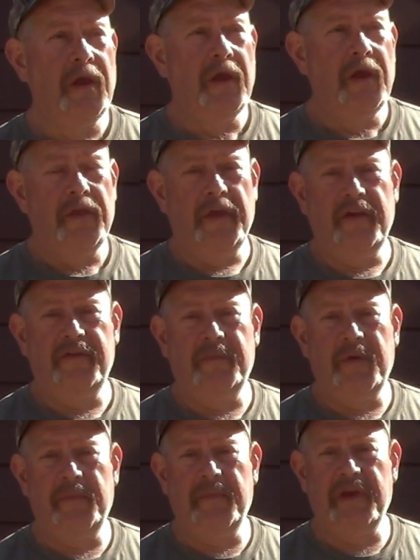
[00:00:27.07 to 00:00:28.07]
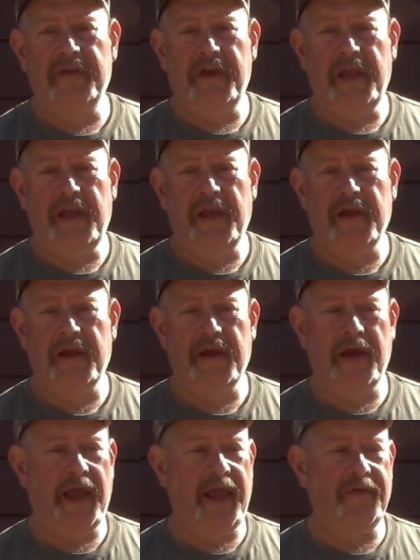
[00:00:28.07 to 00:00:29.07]
Things have been busy.
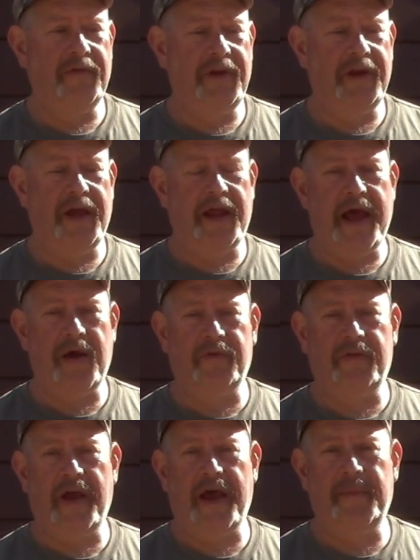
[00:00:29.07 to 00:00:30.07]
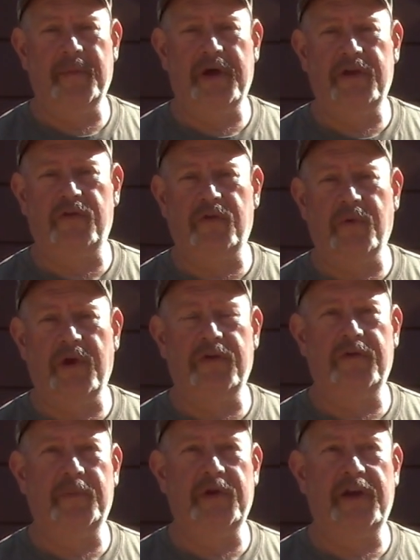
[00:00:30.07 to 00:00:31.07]
I haven't got outside much. The
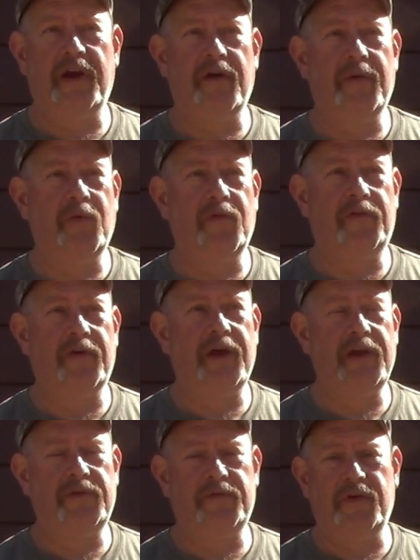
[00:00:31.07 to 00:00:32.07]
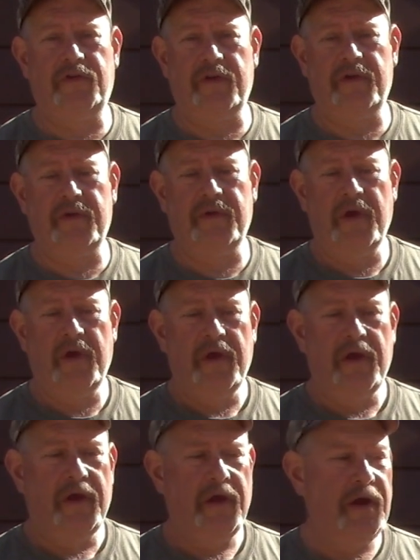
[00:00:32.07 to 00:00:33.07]
weather's been terrible for ice fishing,
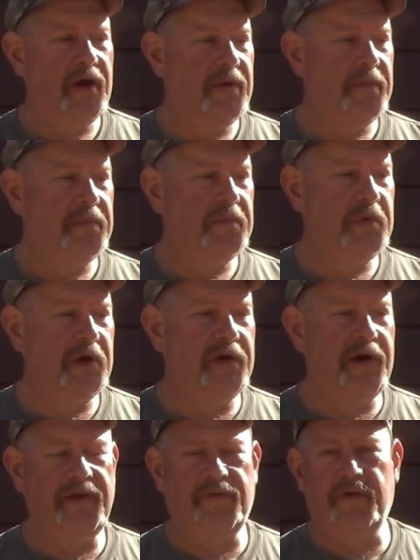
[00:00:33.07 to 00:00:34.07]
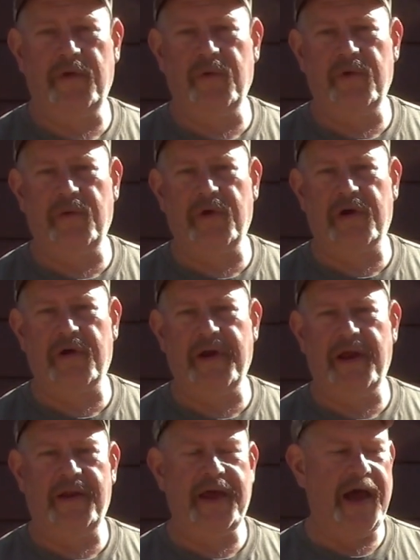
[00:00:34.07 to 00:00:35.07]
but great for doing work
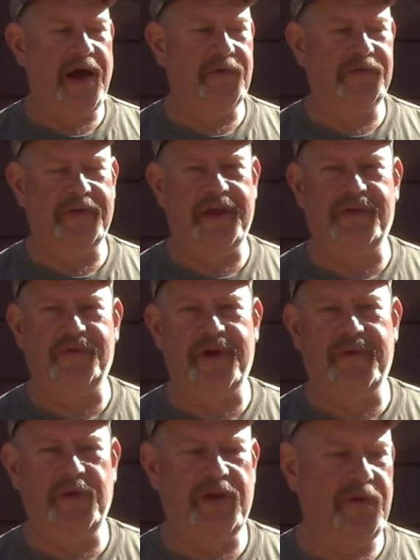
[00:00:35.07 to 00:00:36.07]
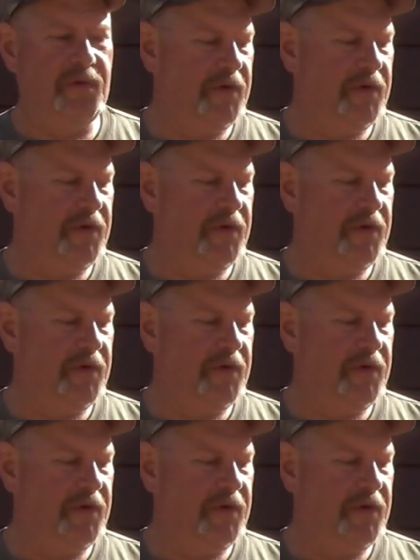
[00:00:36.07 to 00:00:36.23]
around the house. So that's what I've been doing.